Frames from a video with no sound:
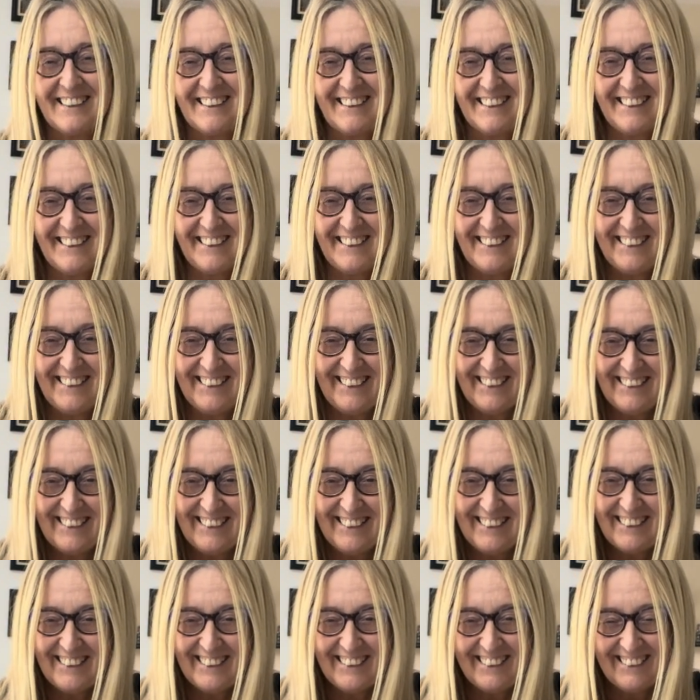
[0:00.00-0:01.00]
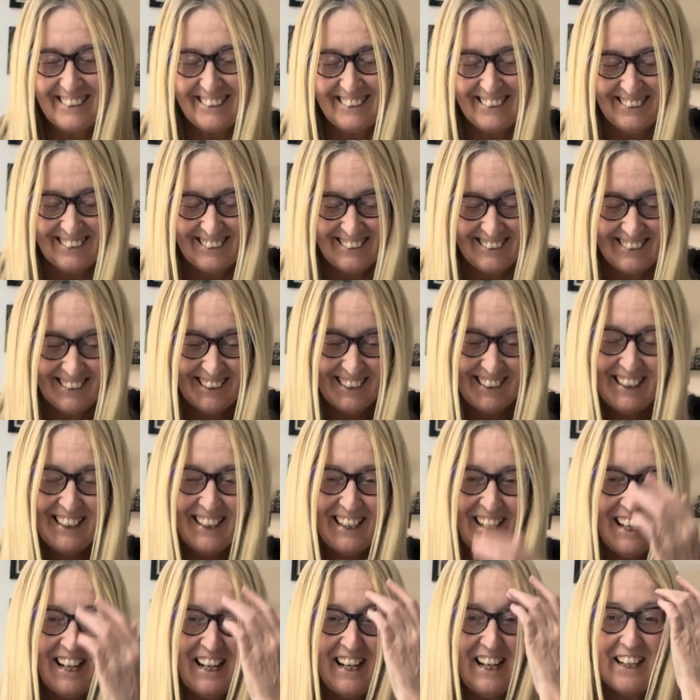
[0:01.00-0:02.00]

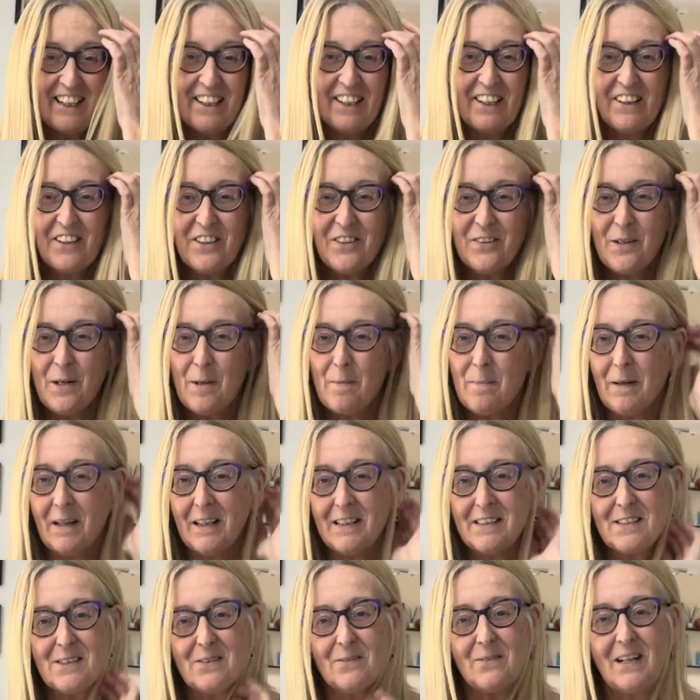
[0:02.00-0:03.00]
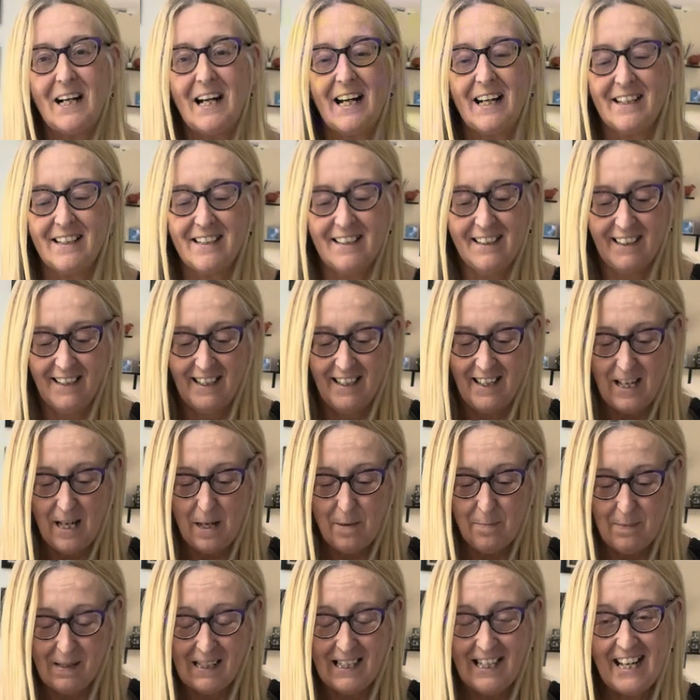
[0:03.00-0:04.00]
I got 3 bottles of wine
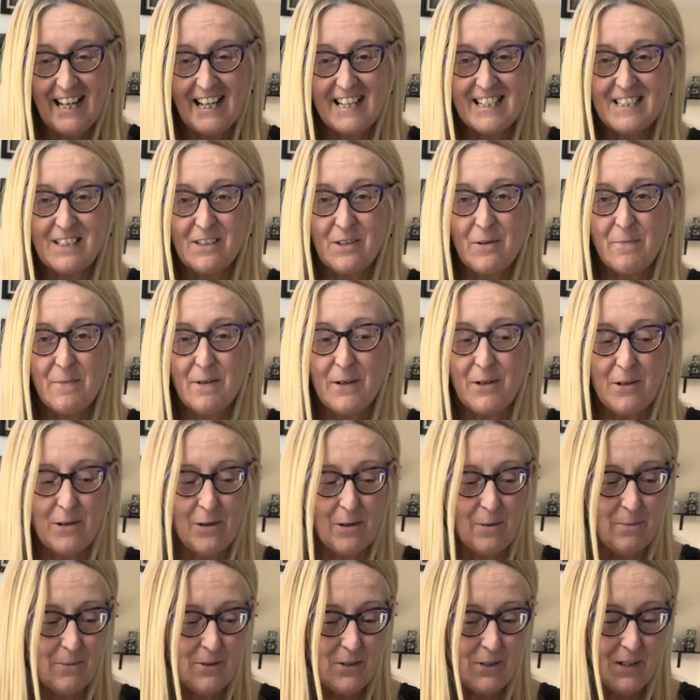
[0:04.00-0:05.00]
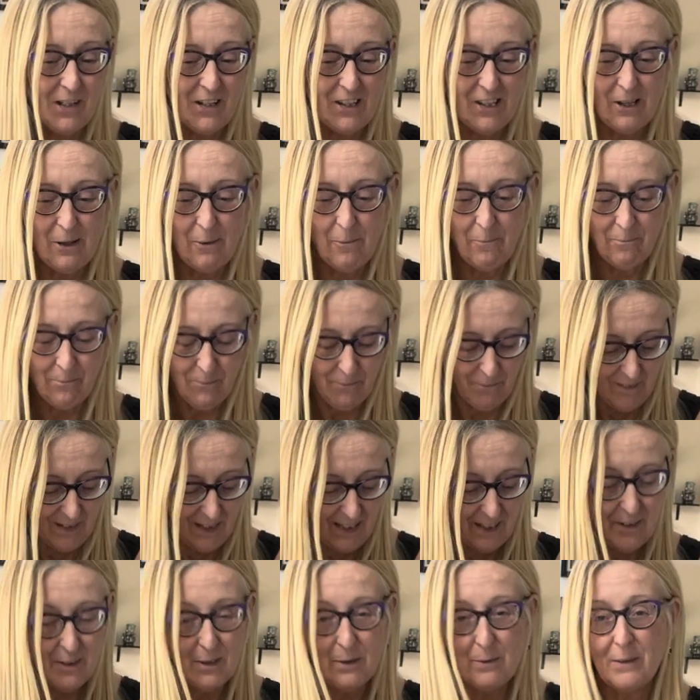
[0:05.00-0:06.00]
in my case coming home, so I thought
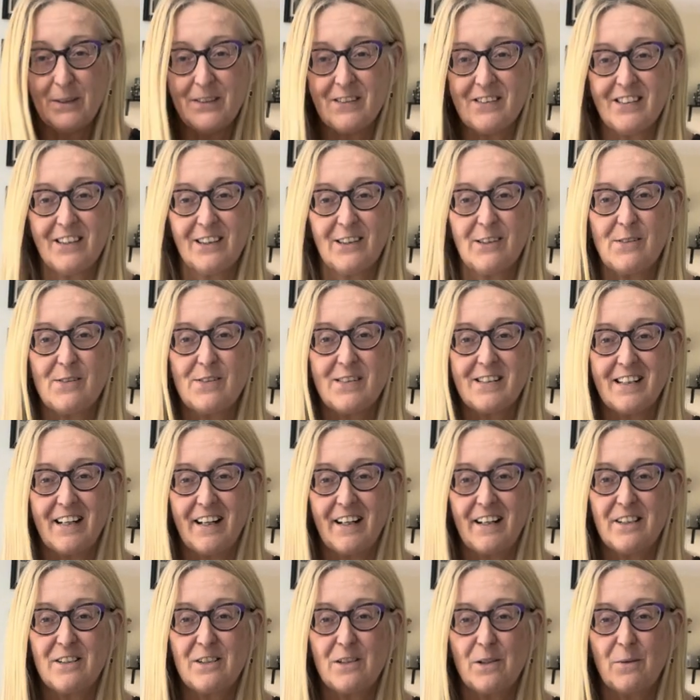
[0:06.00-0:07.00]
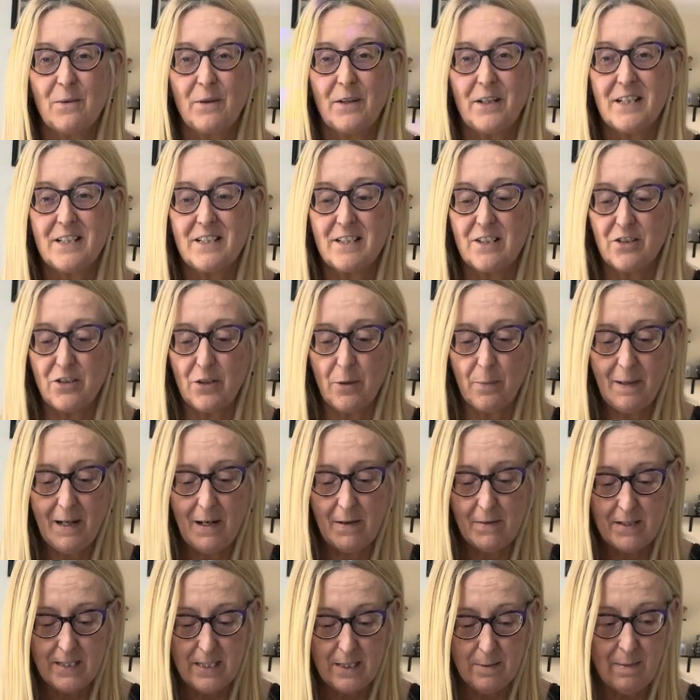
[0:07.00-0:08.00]
I don't want to lose it and I don't want it to drop
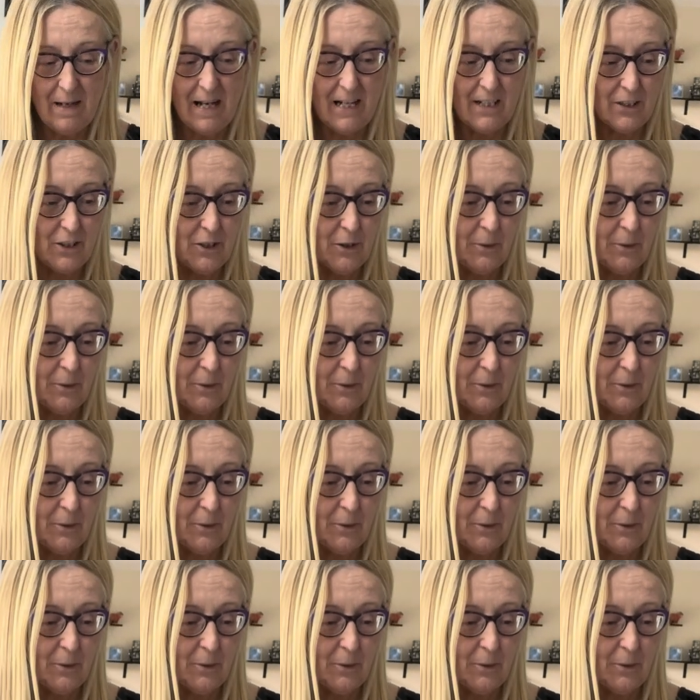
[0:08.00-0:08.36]
out and smash.